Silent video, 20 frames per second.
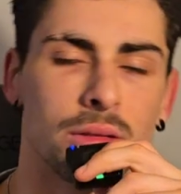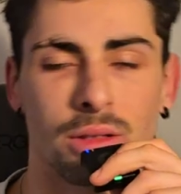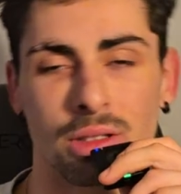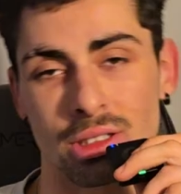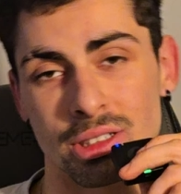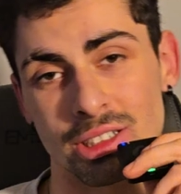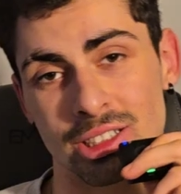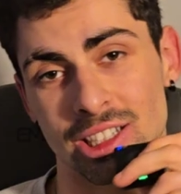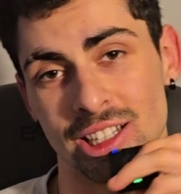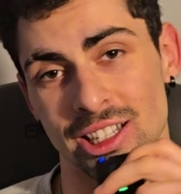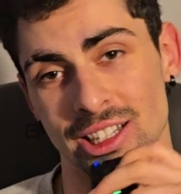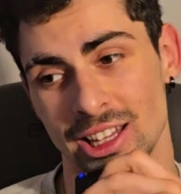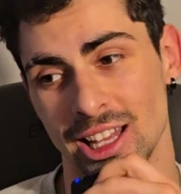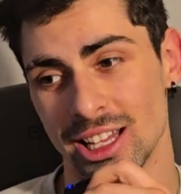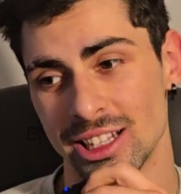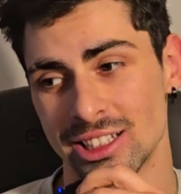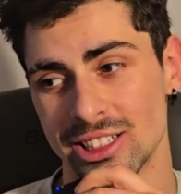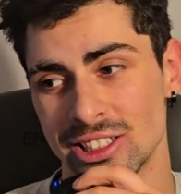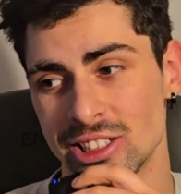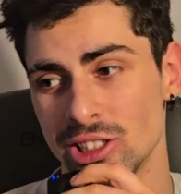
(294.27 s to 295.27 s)
Cause like,
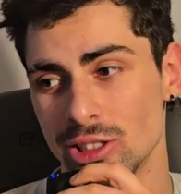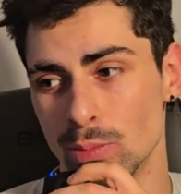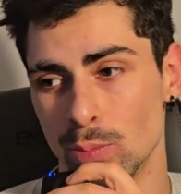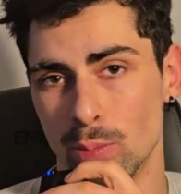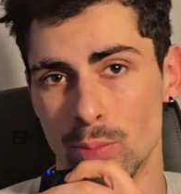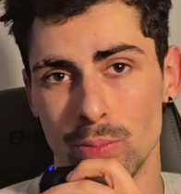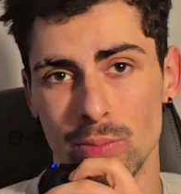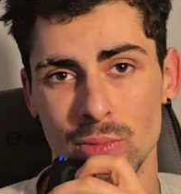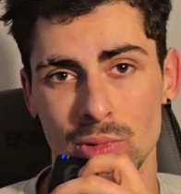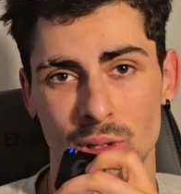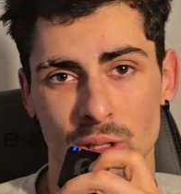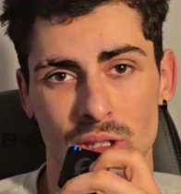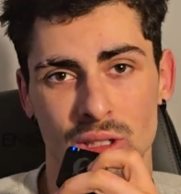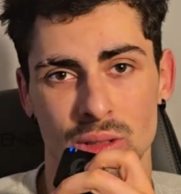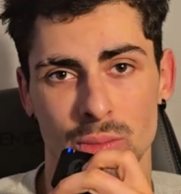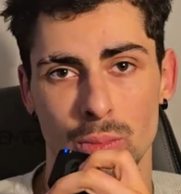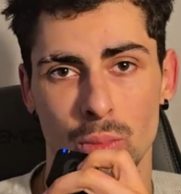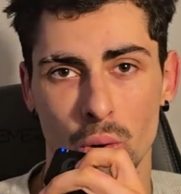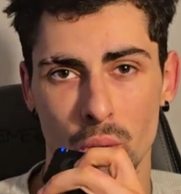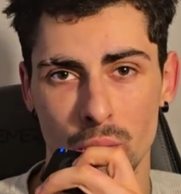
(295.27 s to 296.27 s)
that's just,
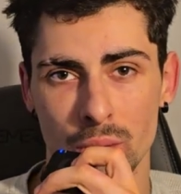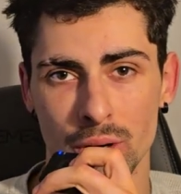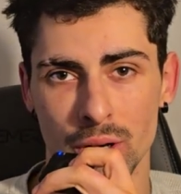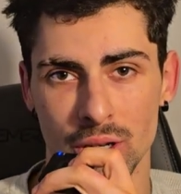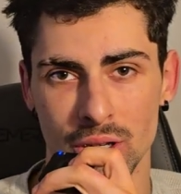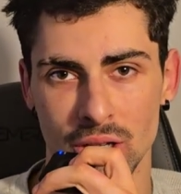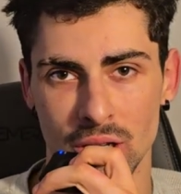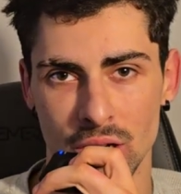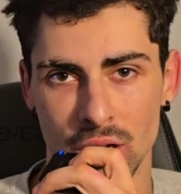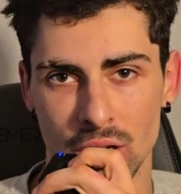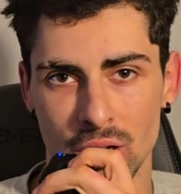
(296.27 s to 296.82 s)
it's boring,